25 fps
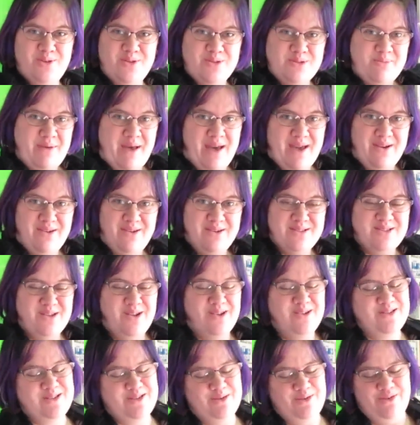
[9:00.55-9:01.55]
whose pattern is
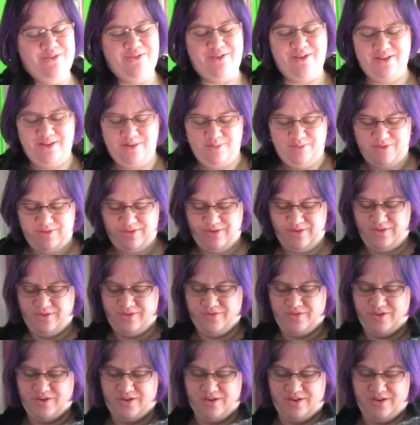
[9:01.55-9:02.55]
also available
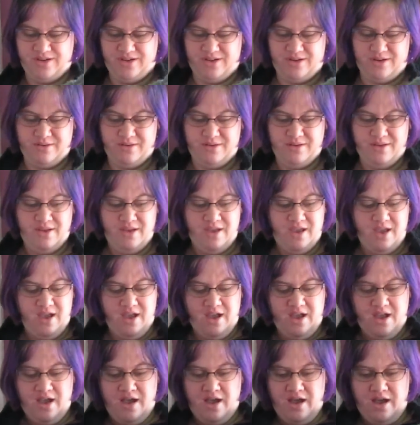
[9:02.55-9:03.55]
over on
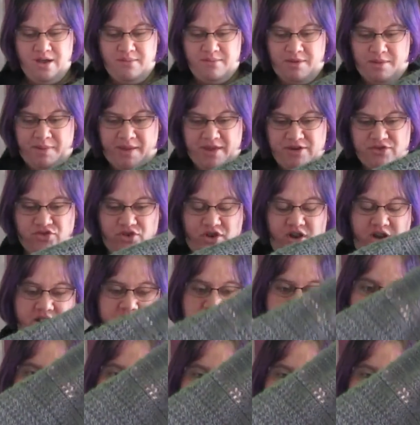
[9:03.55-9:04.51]
my Patreon.